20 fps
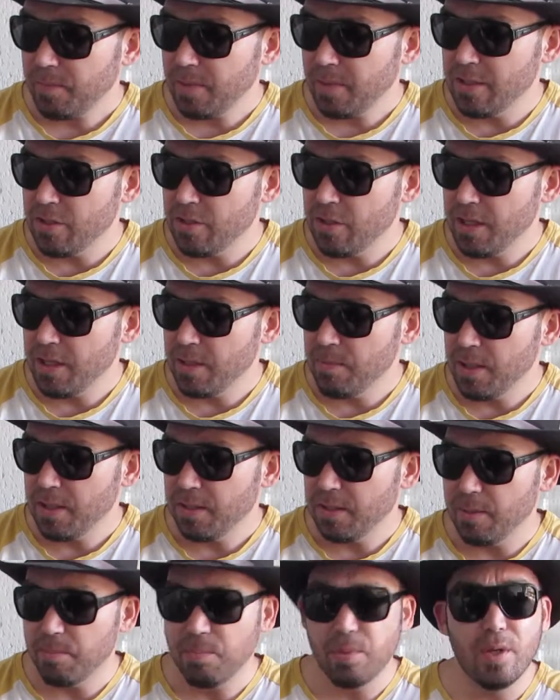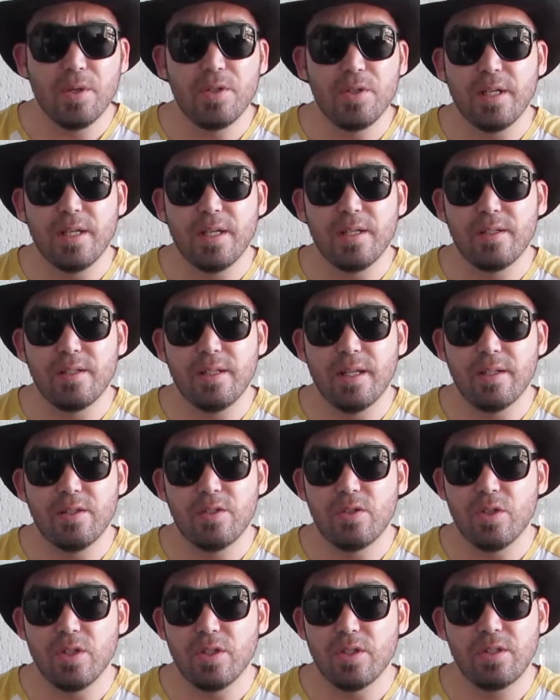There's something about their process I
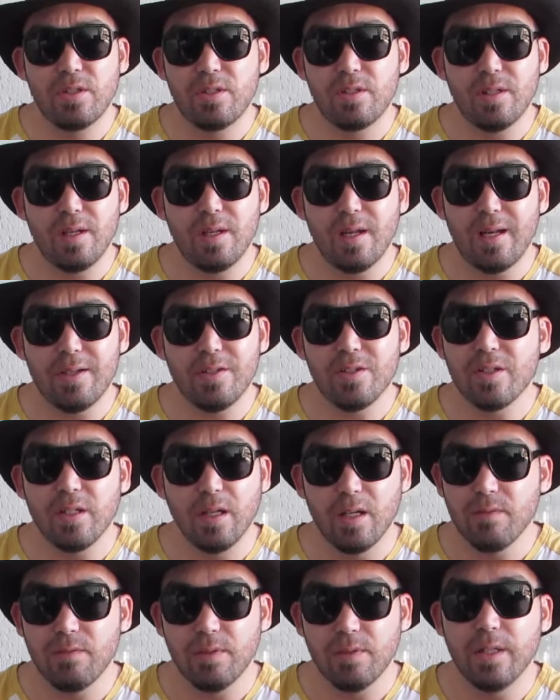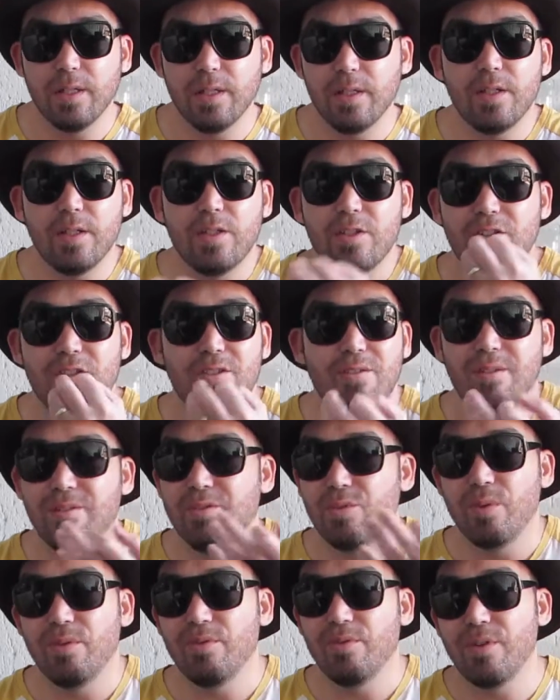just love it.
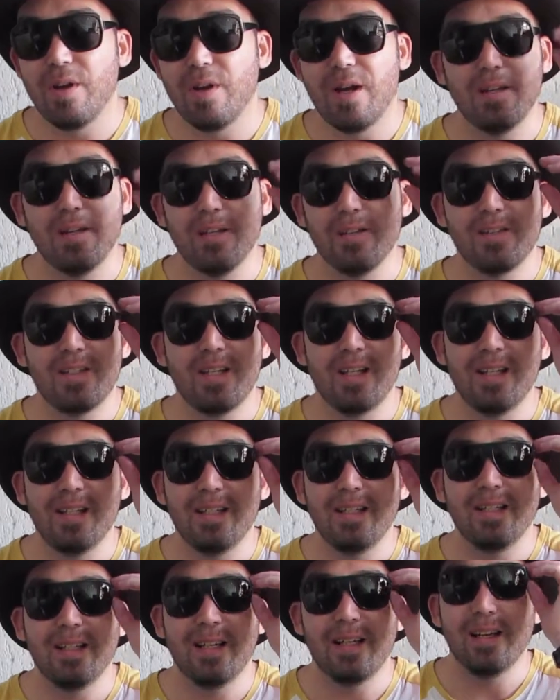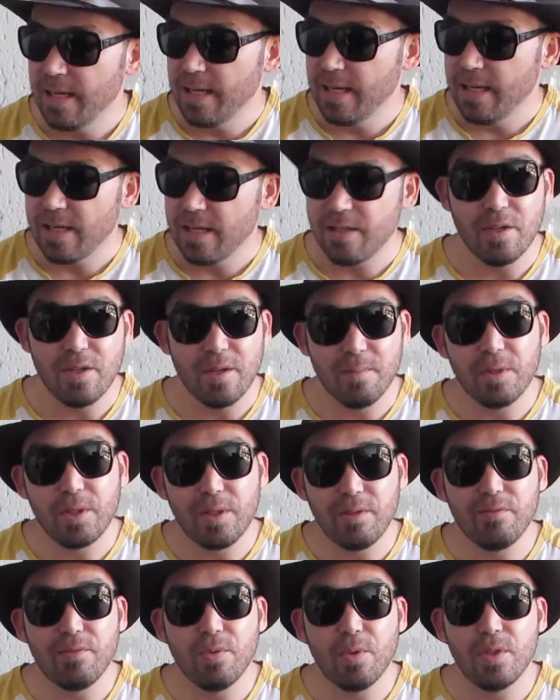It's refined, it's clean, and so I'm
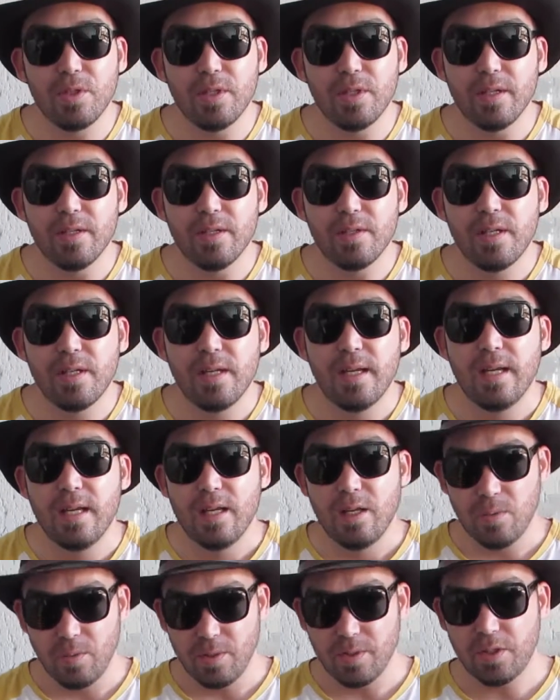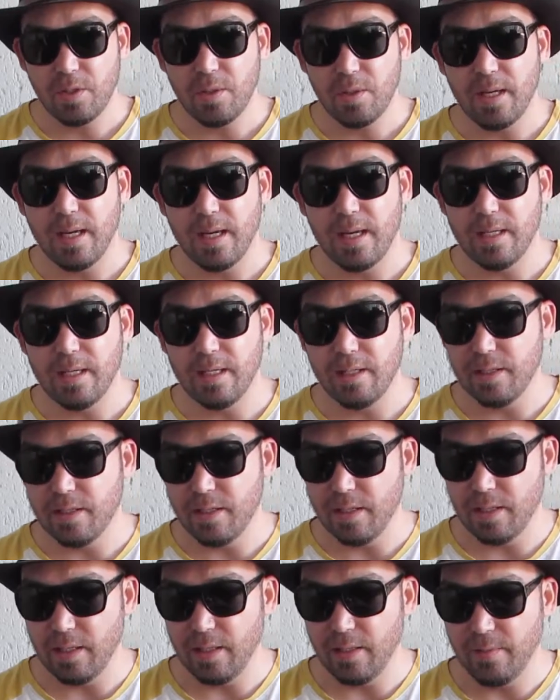looking forward to this. Let's go ahead and
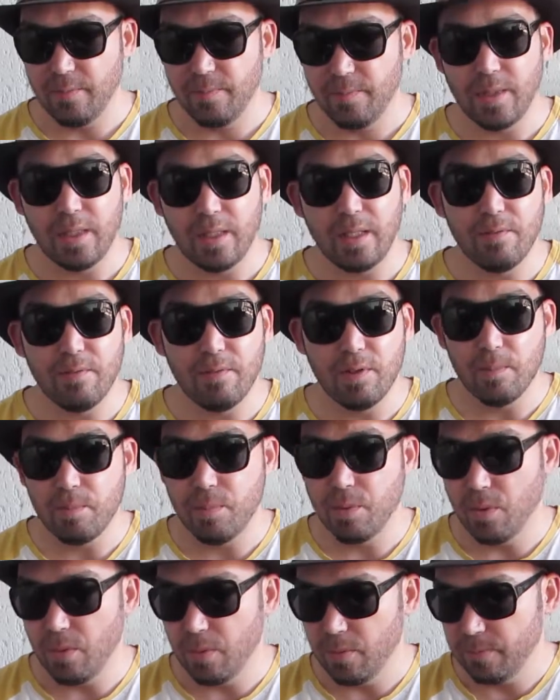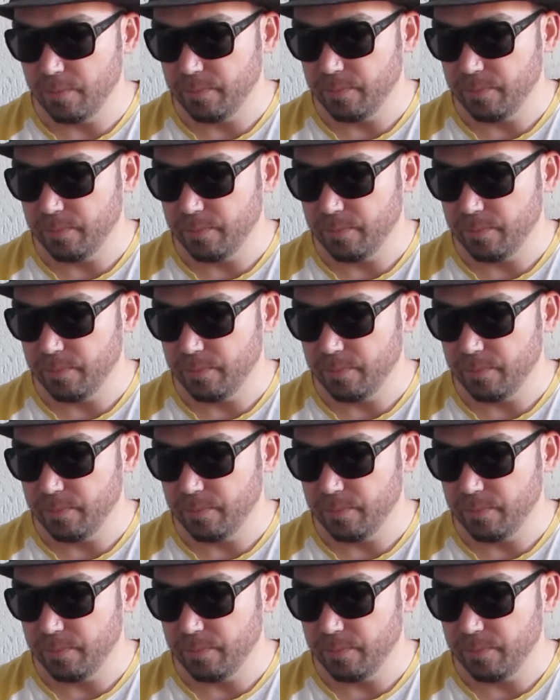give it a pour.